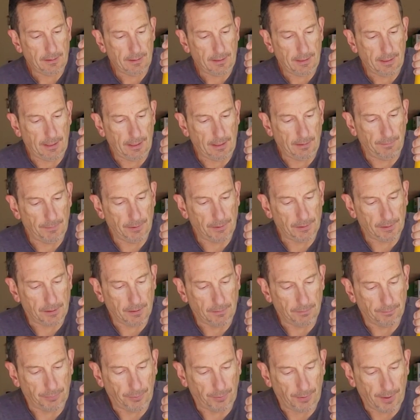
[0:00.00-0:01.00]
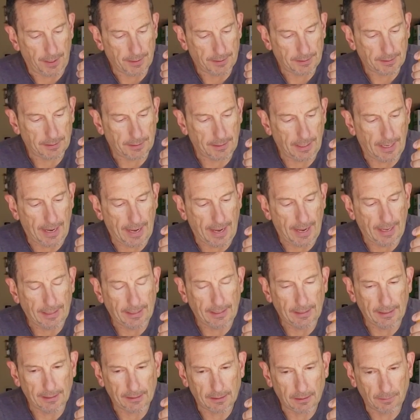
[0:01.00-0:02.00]
and I'm going to compress that,
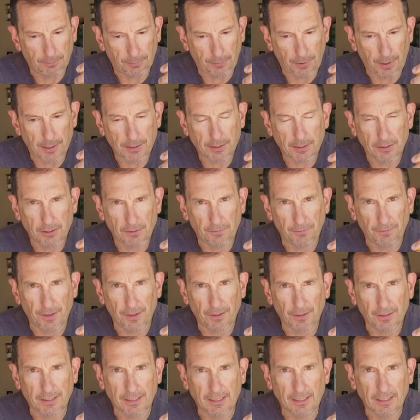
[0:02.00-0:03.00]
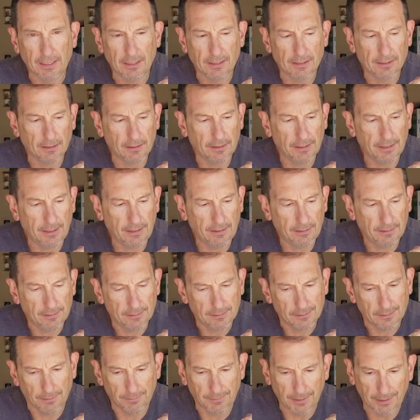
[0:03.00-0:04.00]
and it compresses fairly easily.
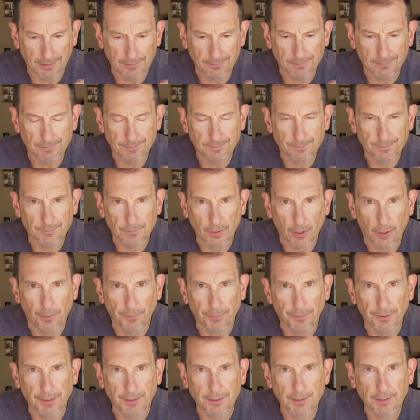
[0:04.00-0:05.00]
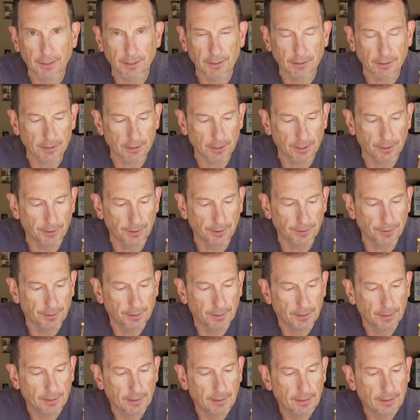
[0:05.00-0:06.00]
I mean, all things considered.
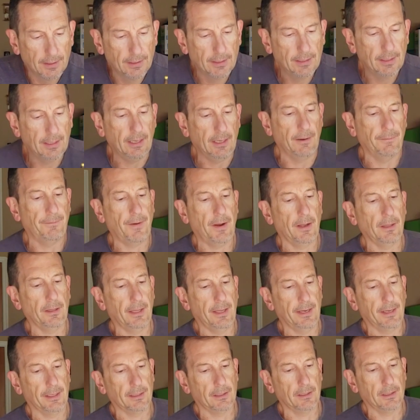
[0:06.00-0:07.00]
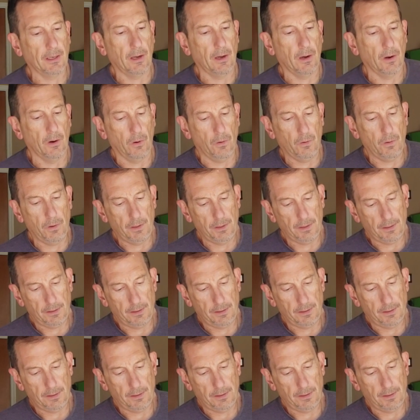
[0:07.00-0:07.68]
And if I let it go,